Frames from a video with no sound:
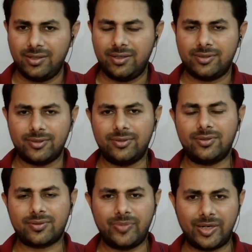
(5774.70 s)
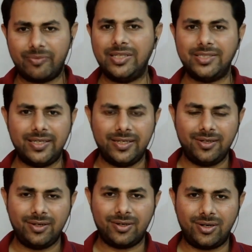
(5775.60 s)
so
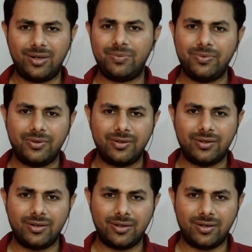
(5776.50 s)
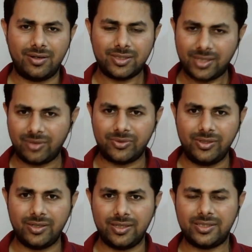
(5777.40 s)
frequency of sound
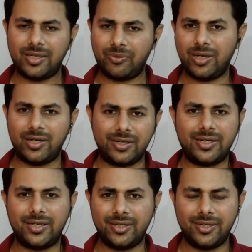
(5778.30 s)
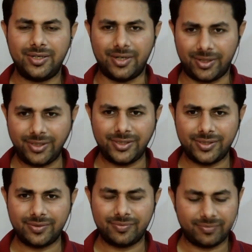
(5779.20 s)
is several hundred
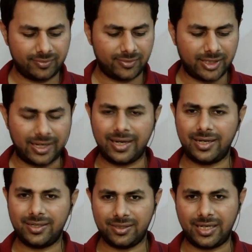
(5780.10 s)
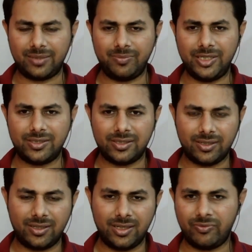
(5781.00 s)
hertz, and that means
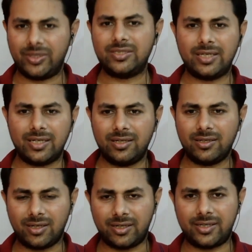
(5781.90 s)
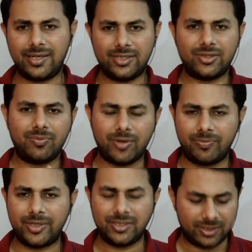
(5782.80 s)
in 1 second hundreds of
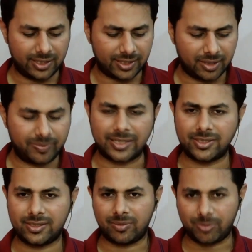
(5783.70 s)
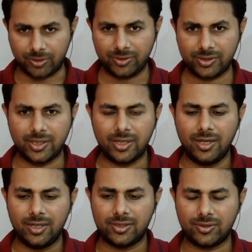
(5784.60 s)
compressions and rarefactions are produced.
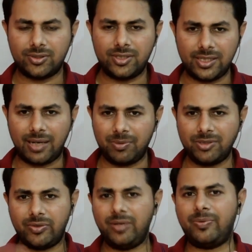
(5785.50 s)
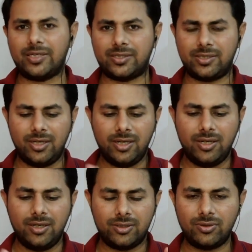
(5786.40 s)
So this happens very fast.
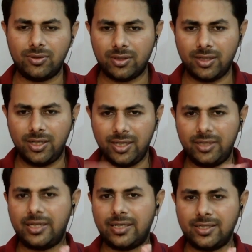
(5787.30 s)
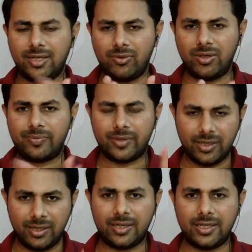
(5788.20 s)
So the heat that is developed
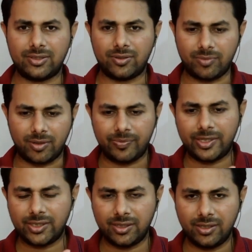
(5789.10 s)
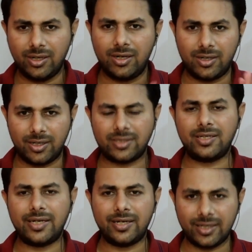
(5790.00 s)
in case of compression doesn't
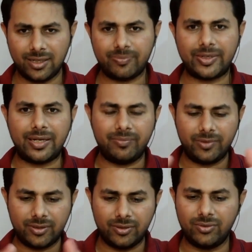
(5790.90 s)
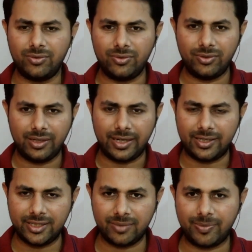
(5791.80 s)
get enough time to get
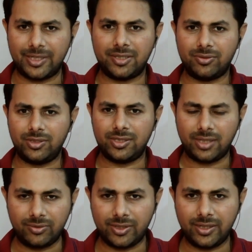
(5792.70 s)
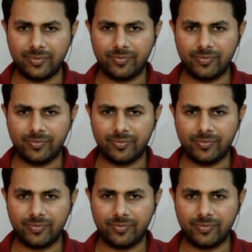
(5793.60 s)
dissipated to the surrounding.